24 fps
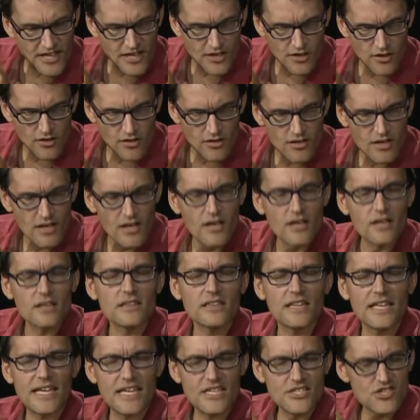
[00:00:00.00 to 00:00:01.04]
fear
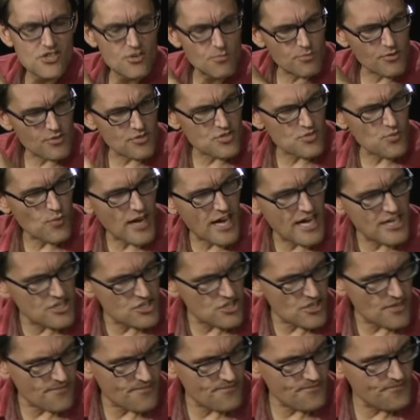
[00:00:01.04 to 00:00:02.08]
leads to
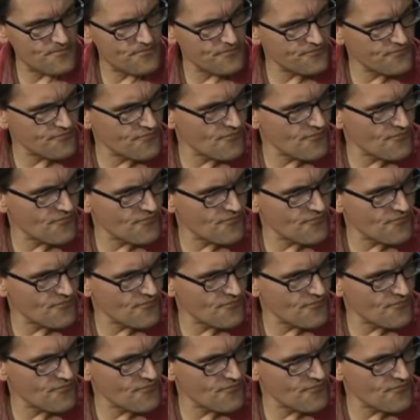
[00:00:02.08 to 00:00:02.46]
persuasion.